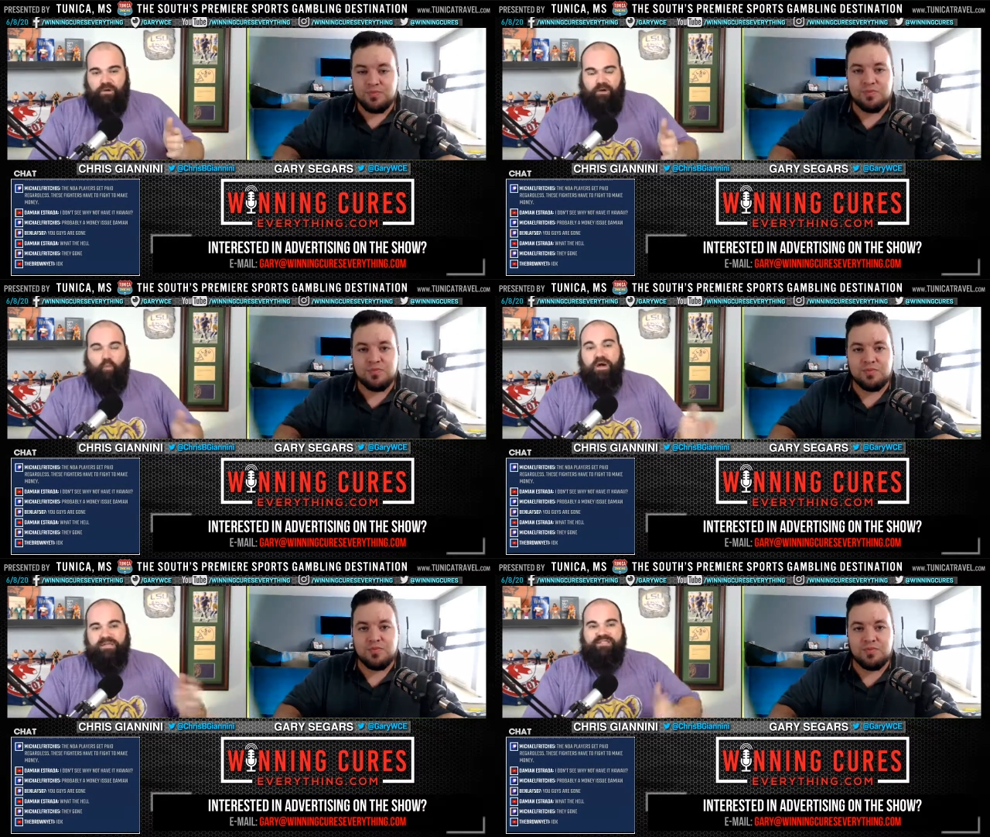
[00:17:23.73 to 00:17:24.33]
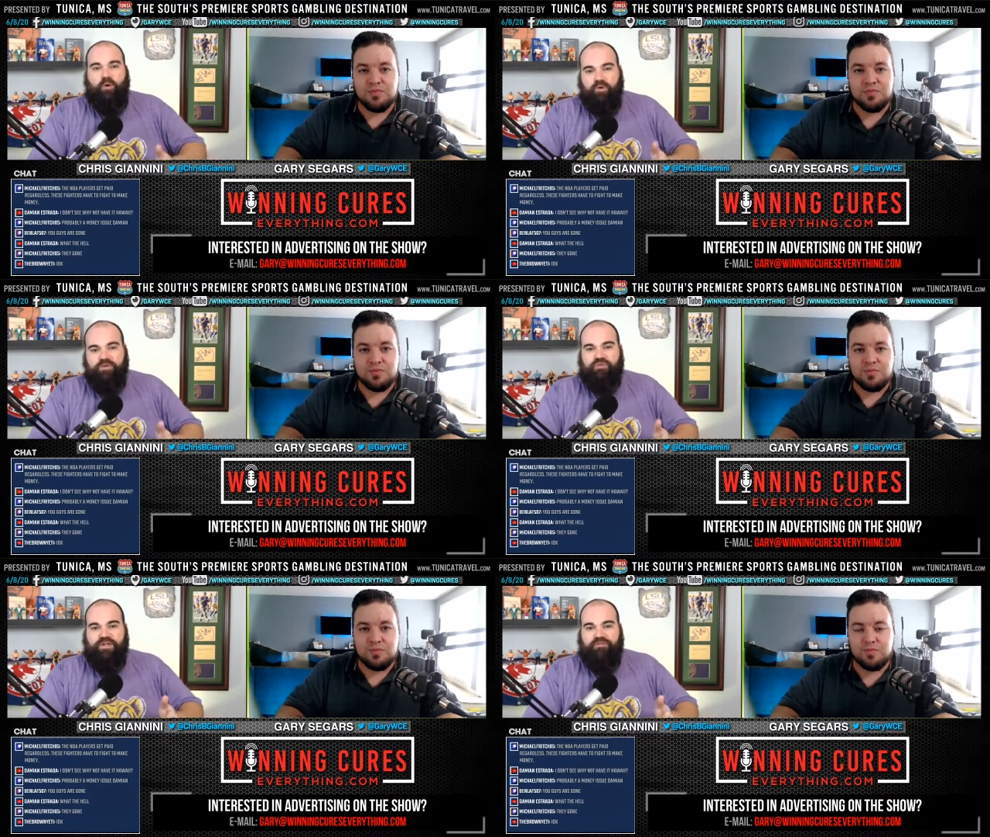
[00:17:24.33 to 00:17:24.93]
Speaker 1: was going
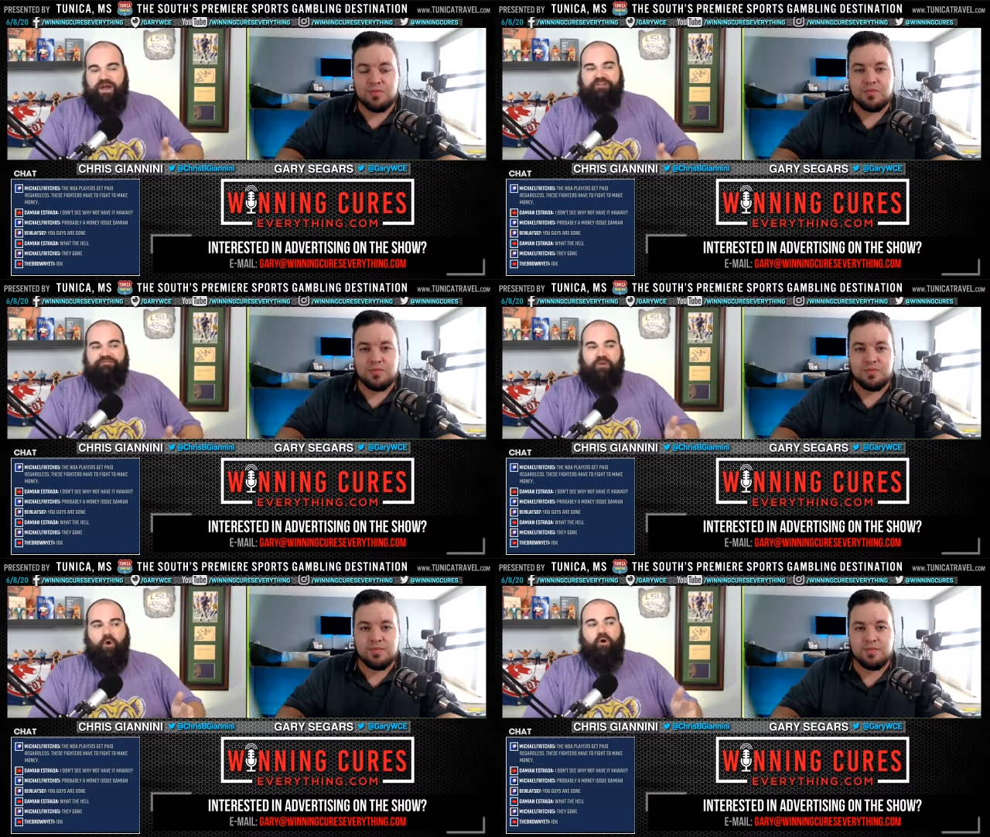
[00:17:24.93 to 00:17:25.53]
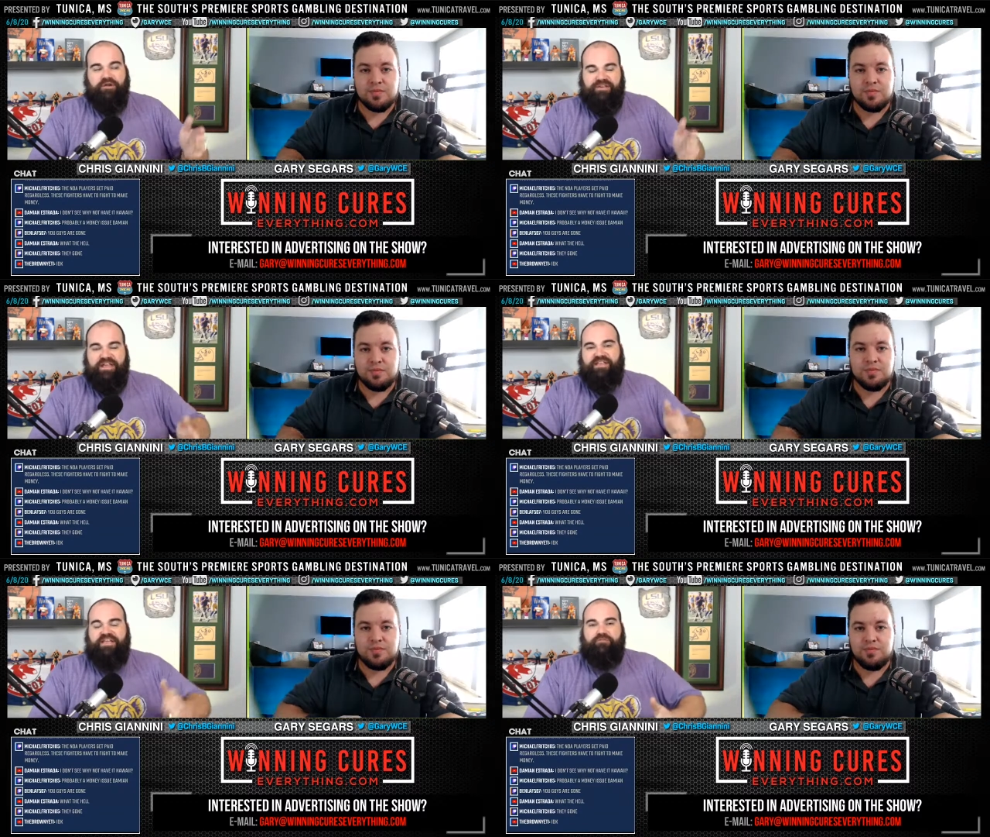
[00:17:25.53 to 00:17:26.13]
to get drafted or
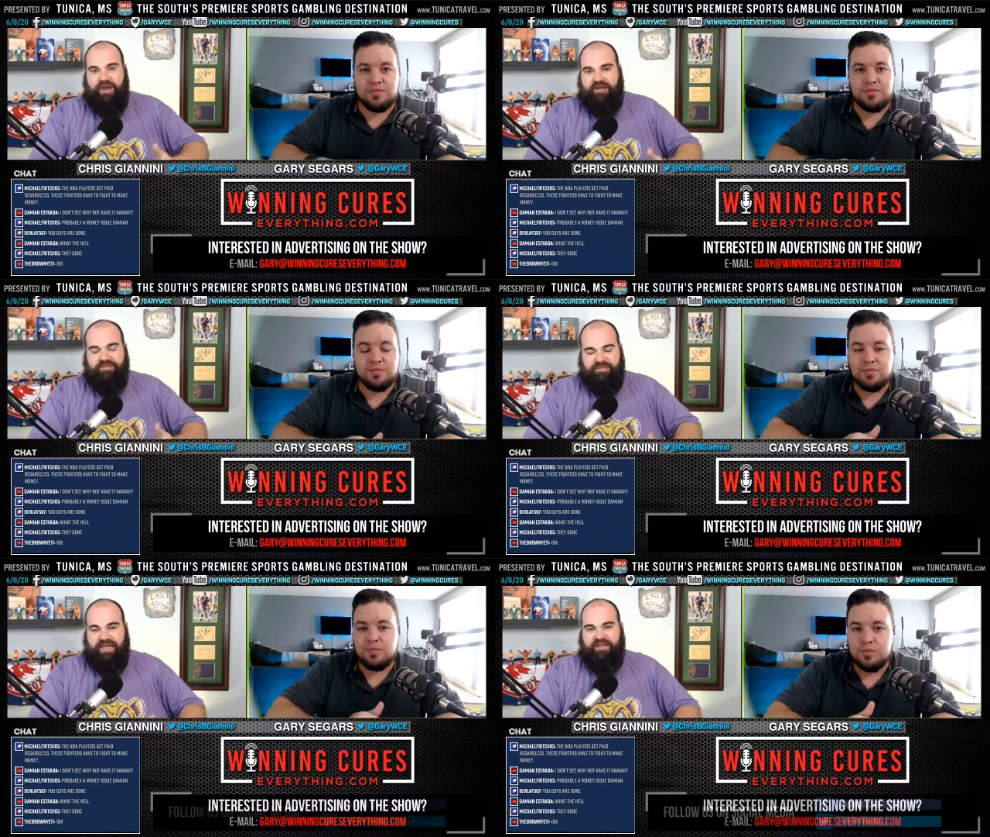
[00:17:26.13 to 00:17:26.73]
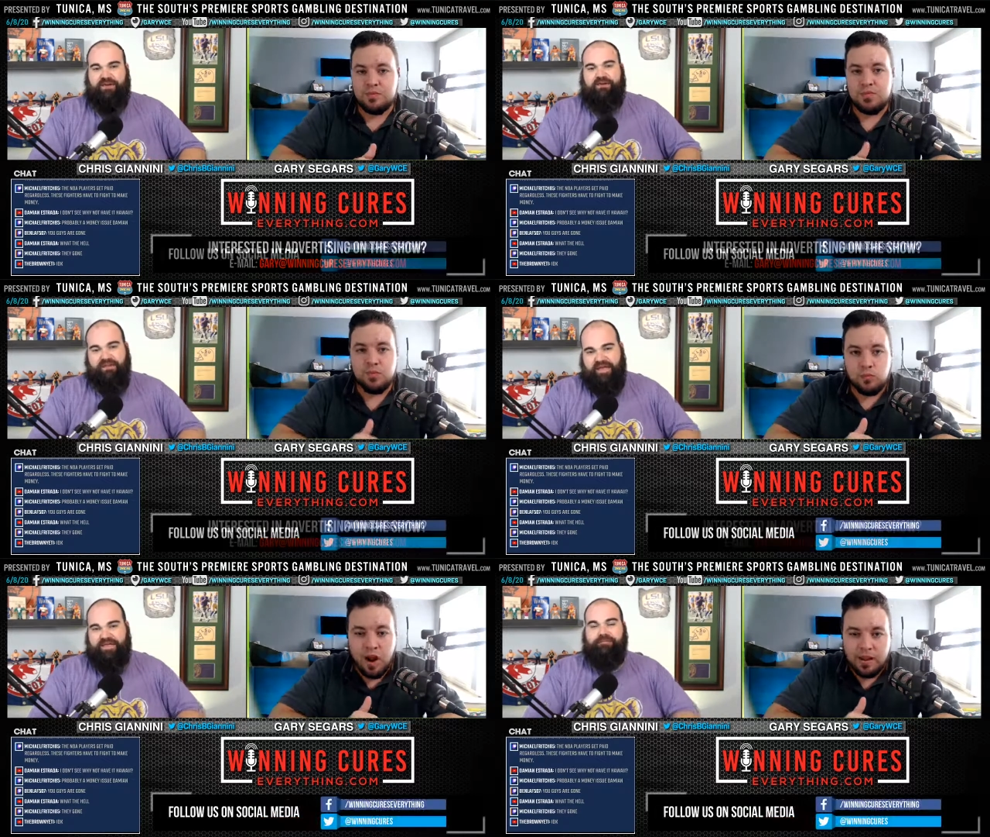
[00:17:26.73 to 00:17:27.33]
did get drafted that year.
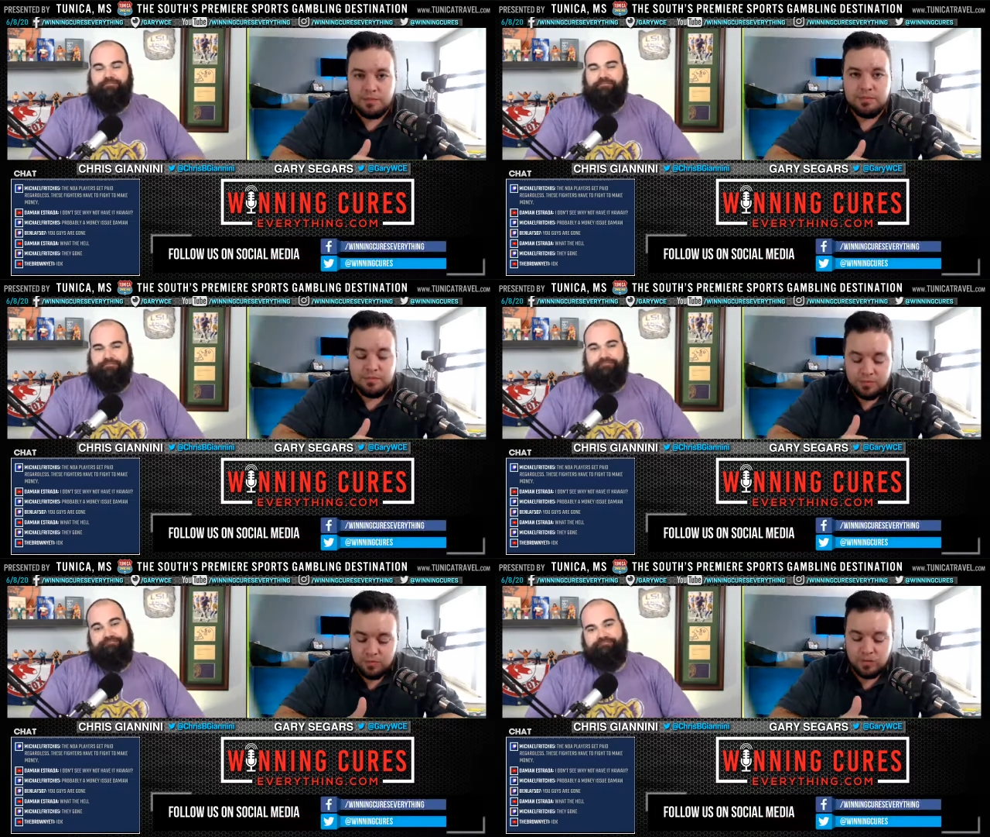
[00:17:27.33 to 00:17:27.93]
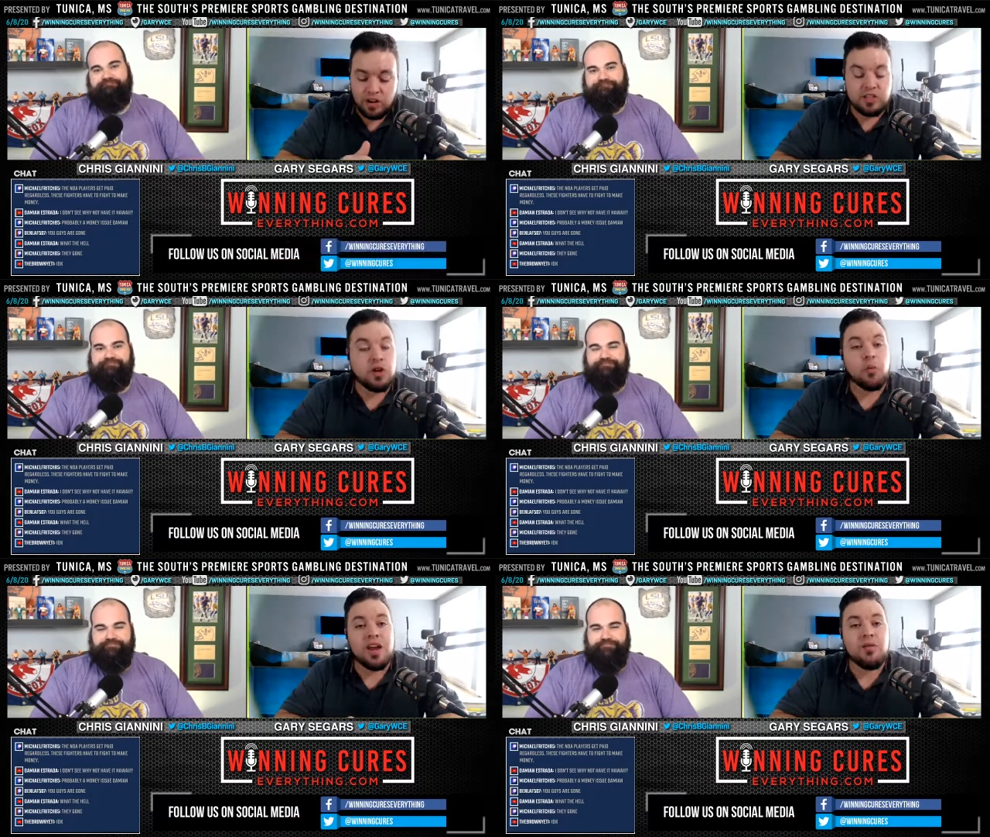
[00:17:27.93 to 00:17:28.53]
Speaker 2: Right.
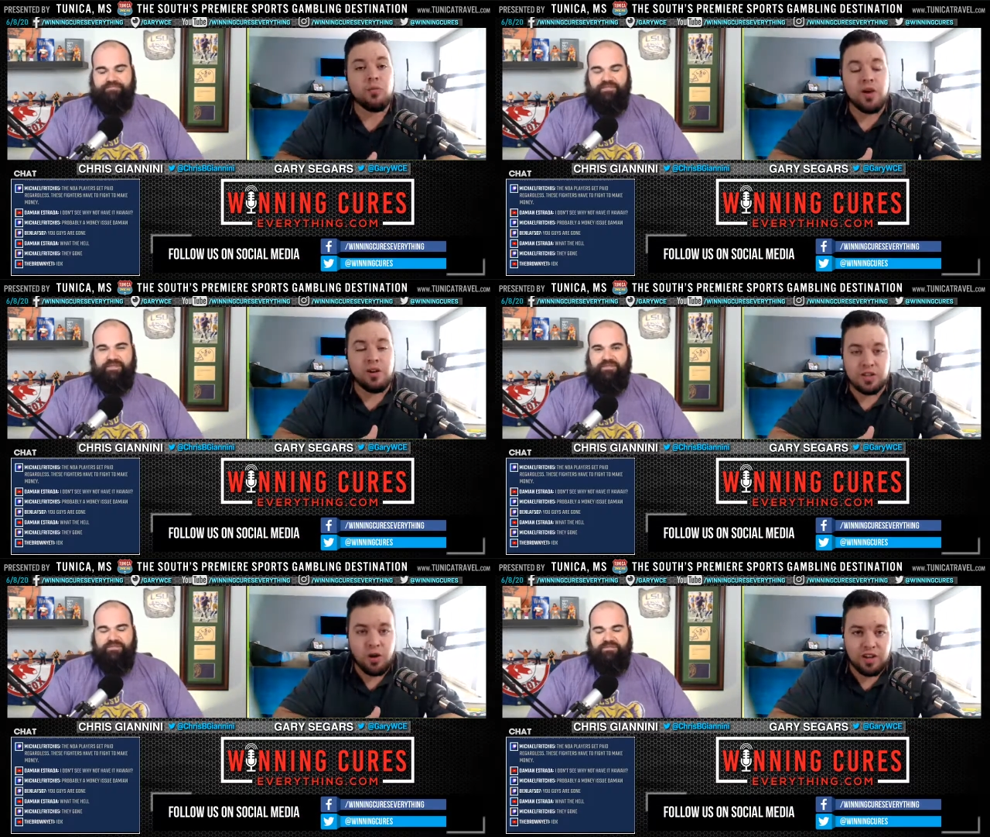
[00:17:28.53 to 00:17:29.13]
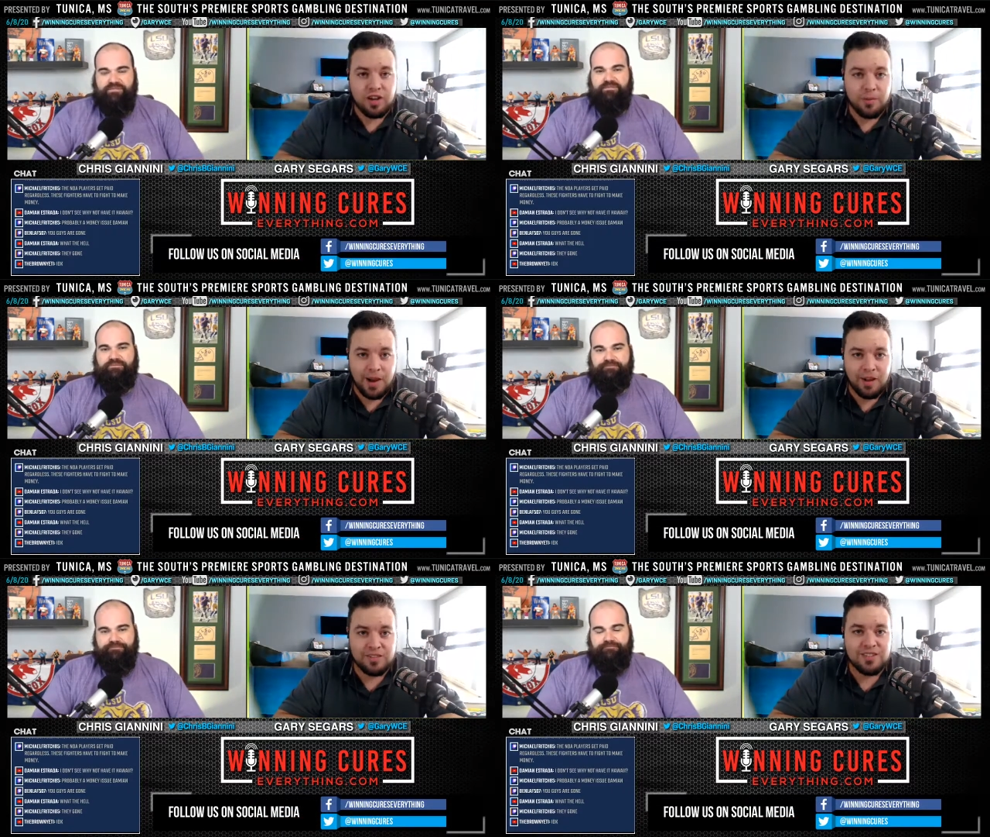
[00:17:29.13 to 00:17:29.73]
So we are talking
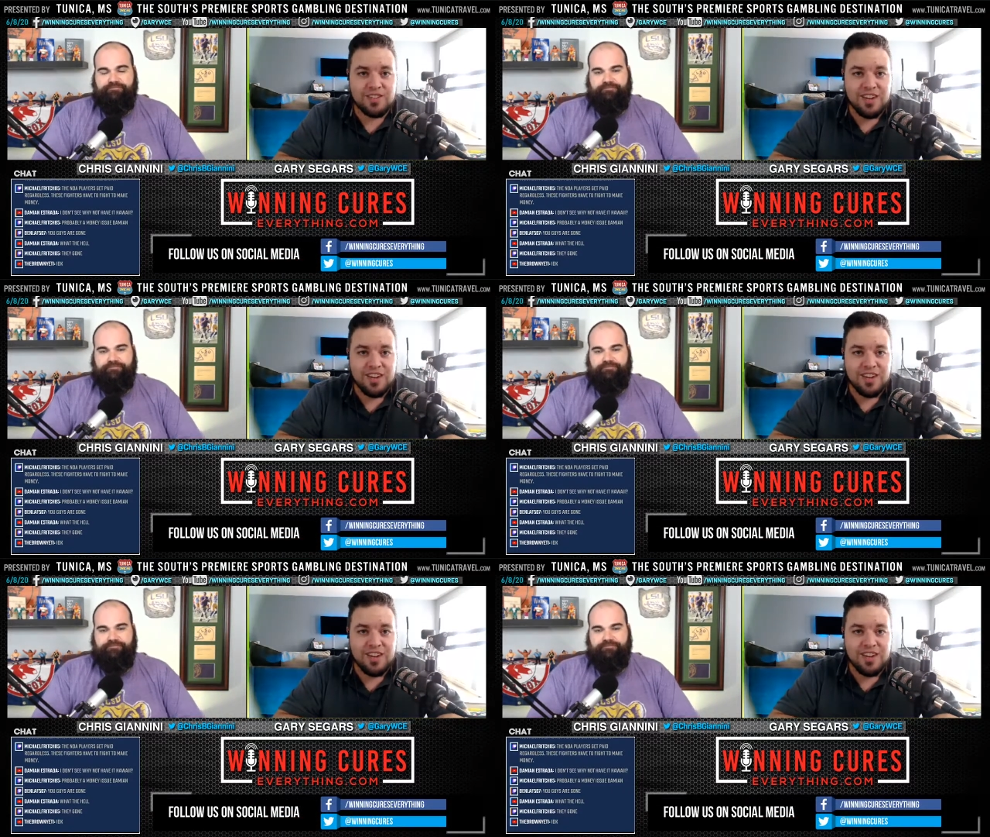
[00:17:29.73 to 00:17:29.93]
about